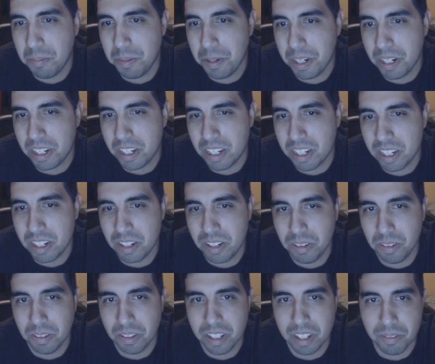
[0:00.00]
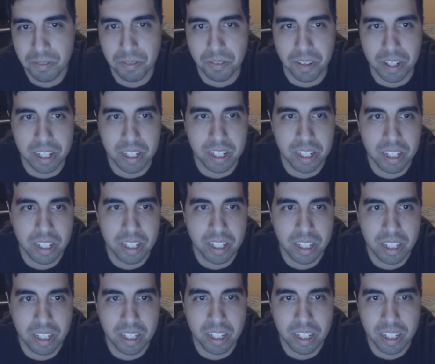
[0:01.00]
But it's still different.
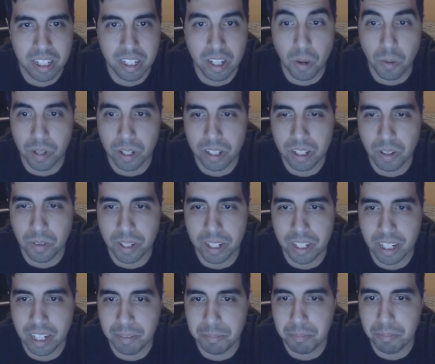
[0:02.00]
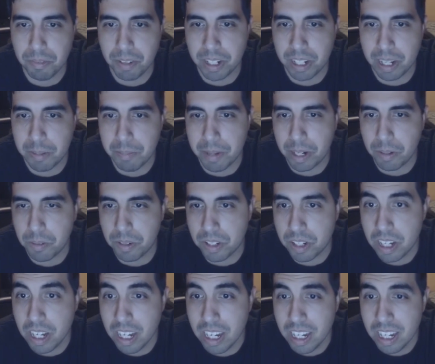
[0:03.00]
Oh, no, I'm reading that
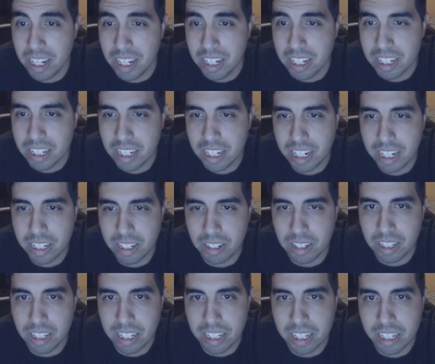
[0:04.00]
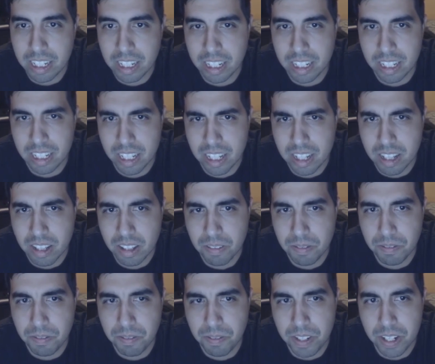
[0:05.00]
backwards. It's kind of like
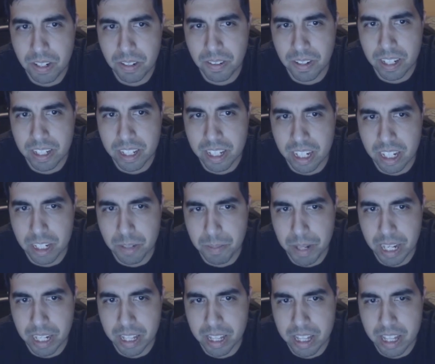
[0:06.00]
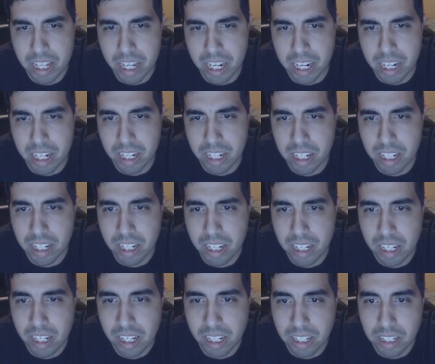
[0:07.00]
the fear I sensed back then.
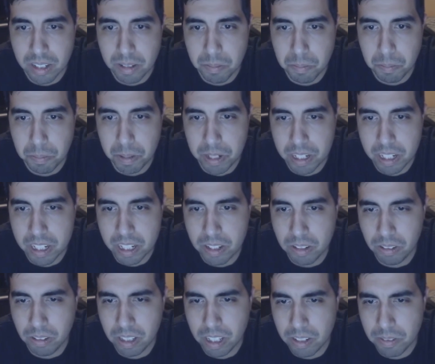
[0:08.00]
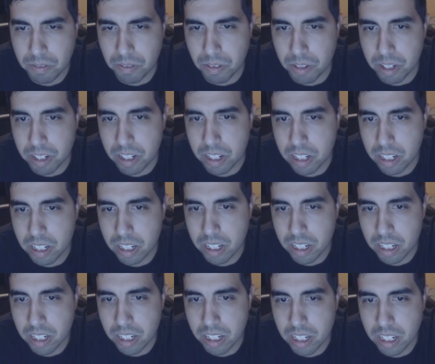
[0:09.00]
But it's still different.
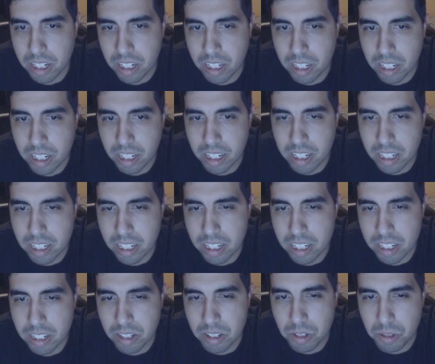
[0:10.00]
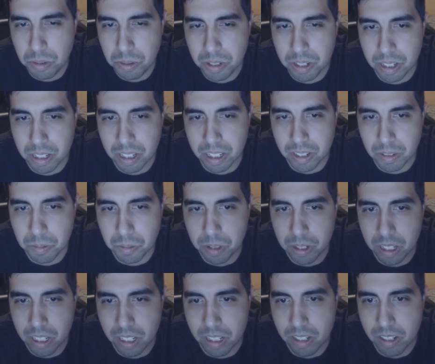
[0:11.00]
Against Hisoka, it
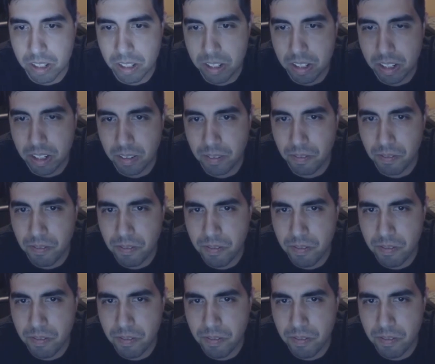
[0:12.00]
was...